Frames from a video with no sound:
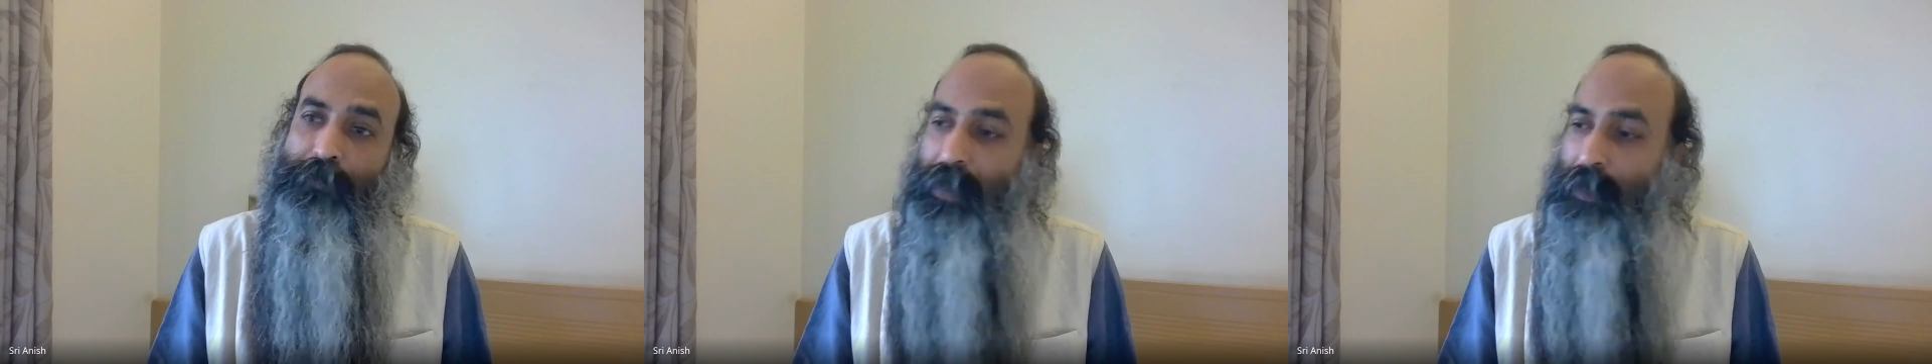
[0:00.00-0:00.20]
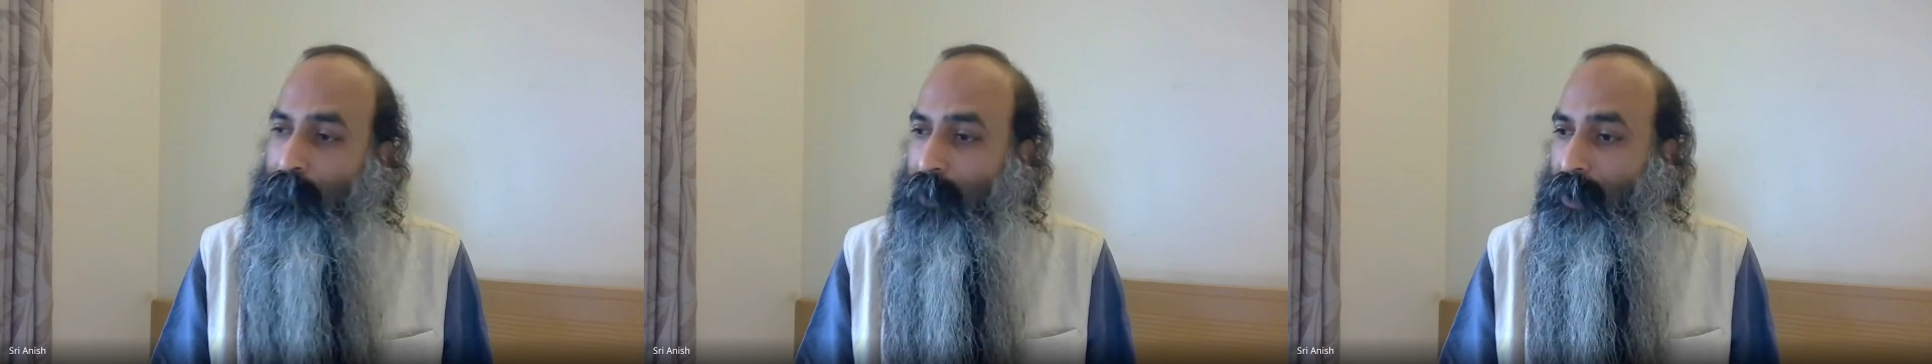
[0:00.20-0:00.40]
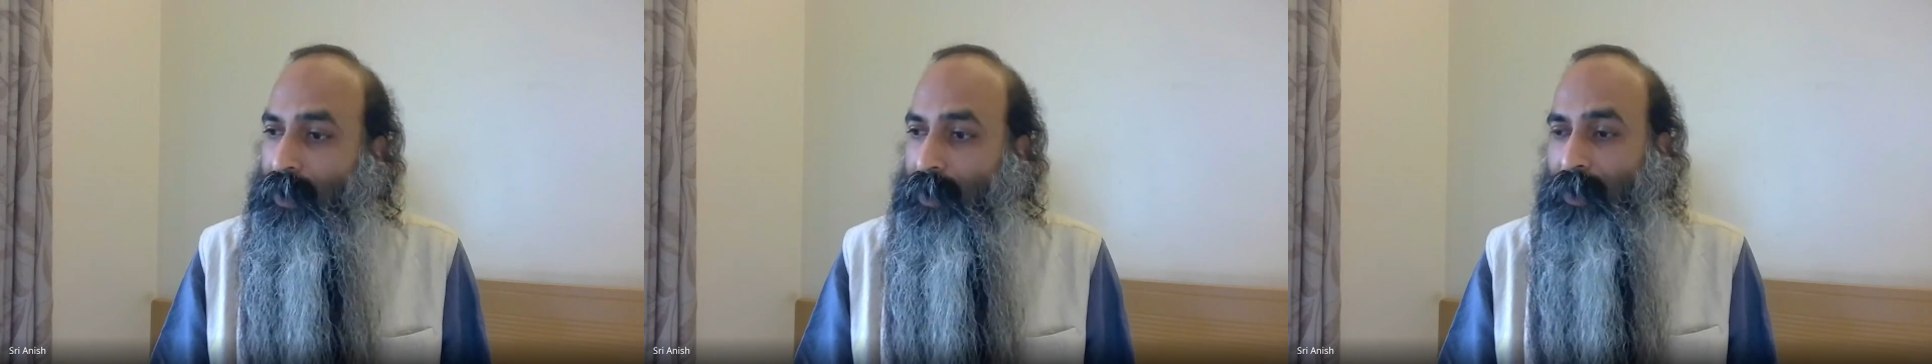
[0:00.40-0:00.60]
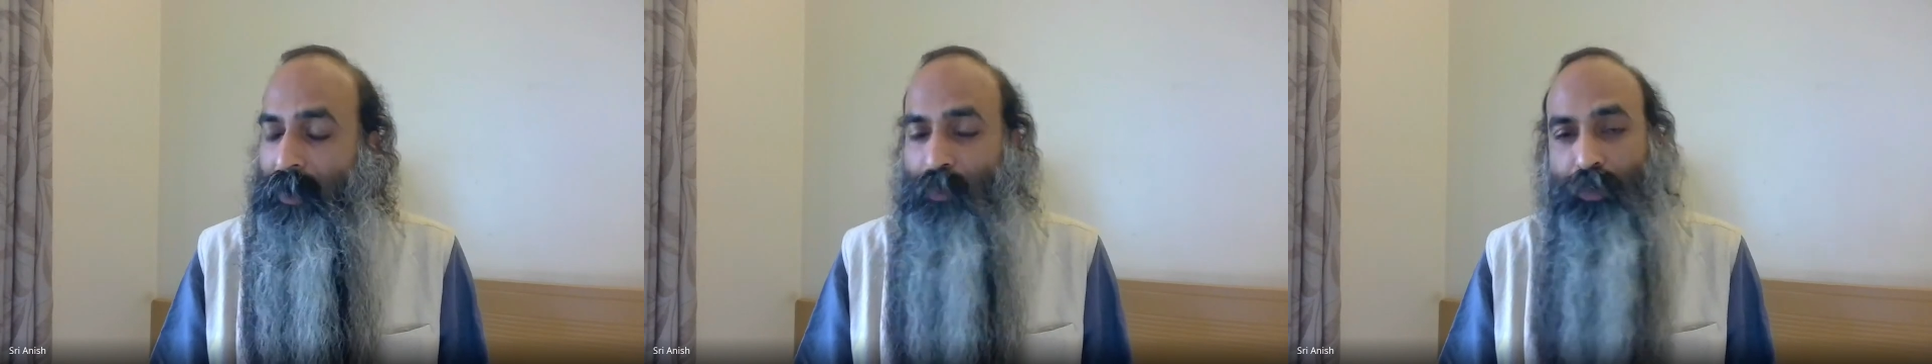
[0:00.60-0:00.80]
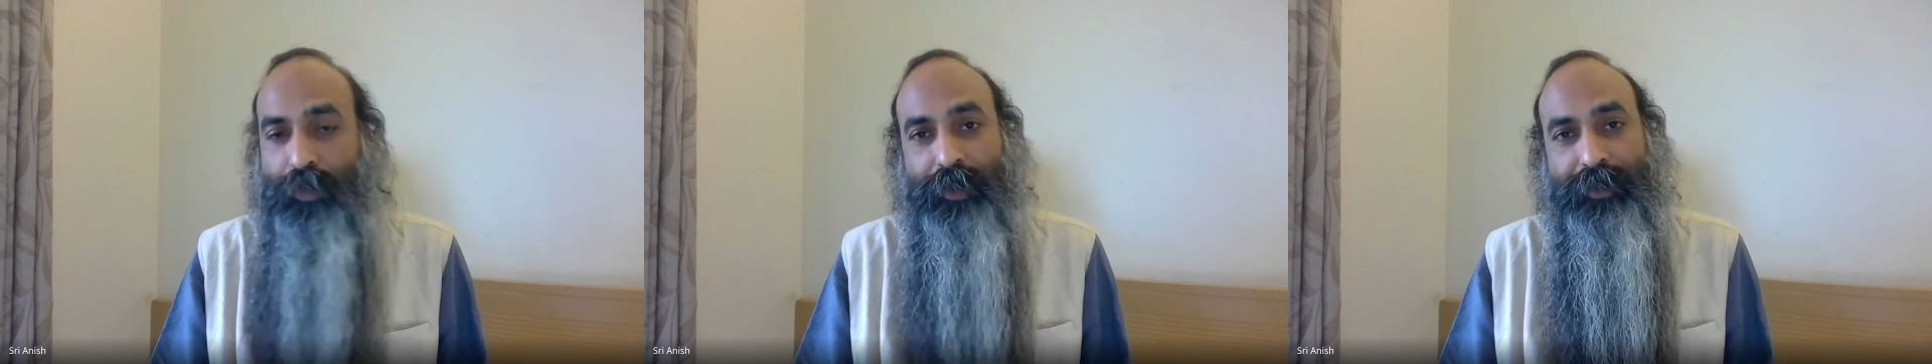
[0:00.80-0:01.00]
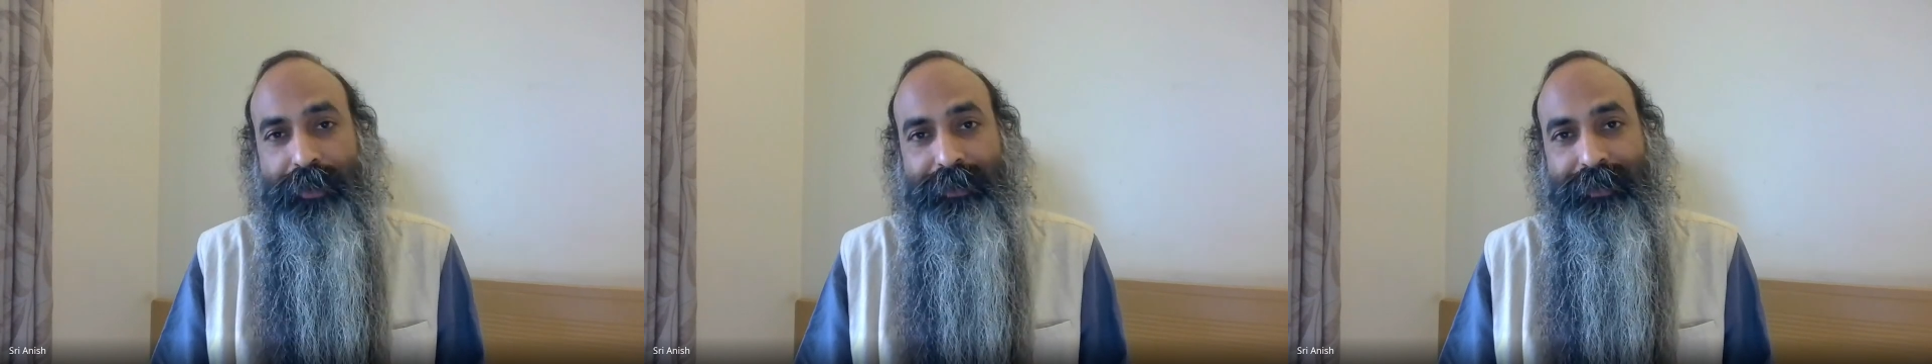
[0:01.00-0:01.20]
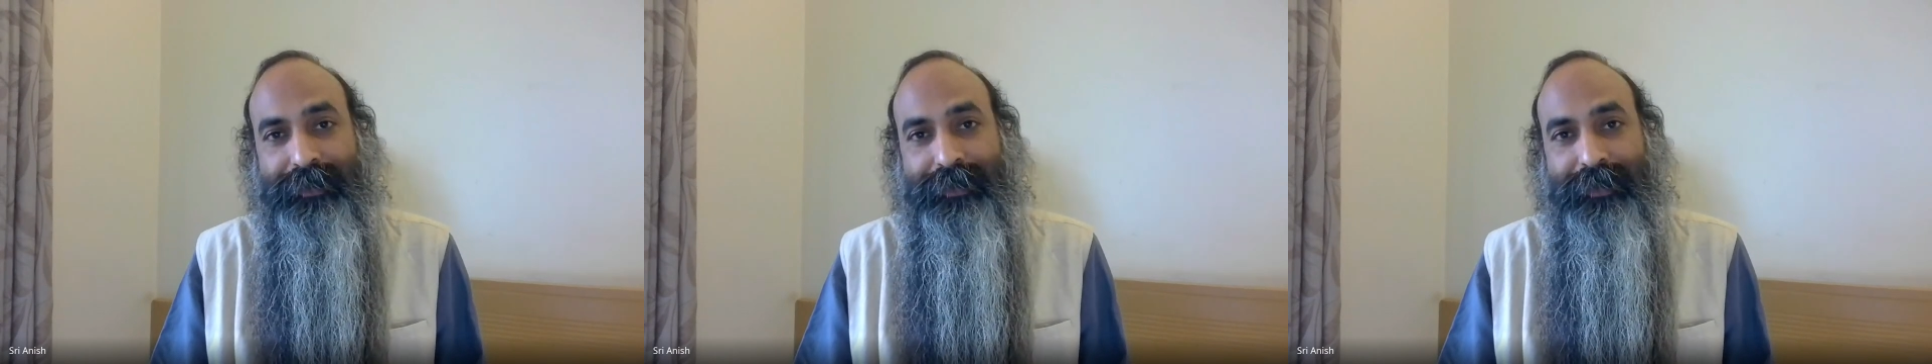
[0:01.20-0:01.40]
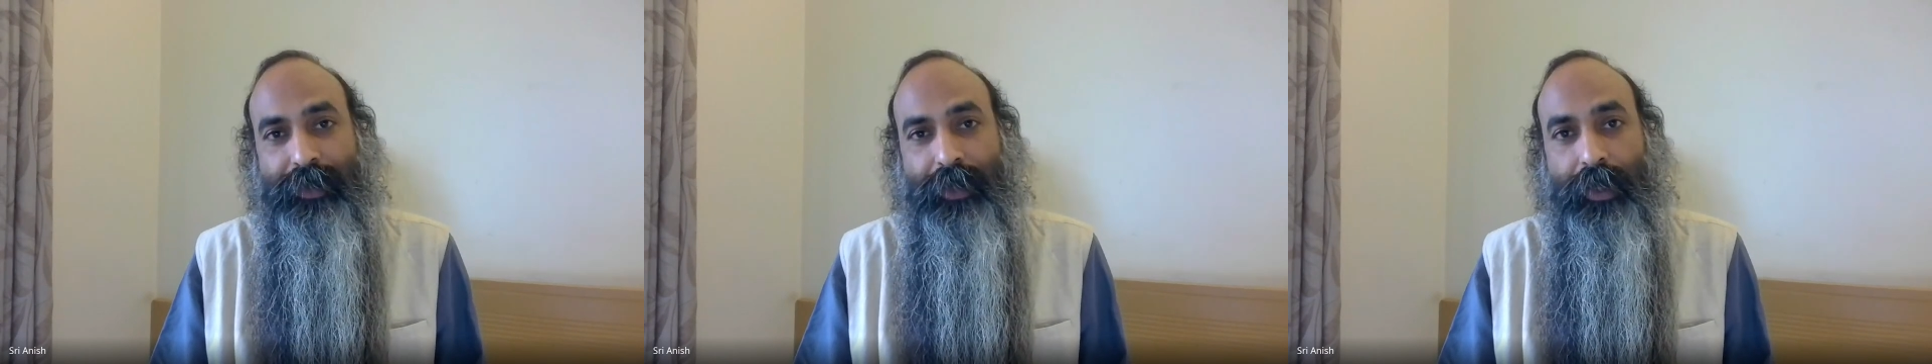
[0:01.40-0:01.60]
people around us.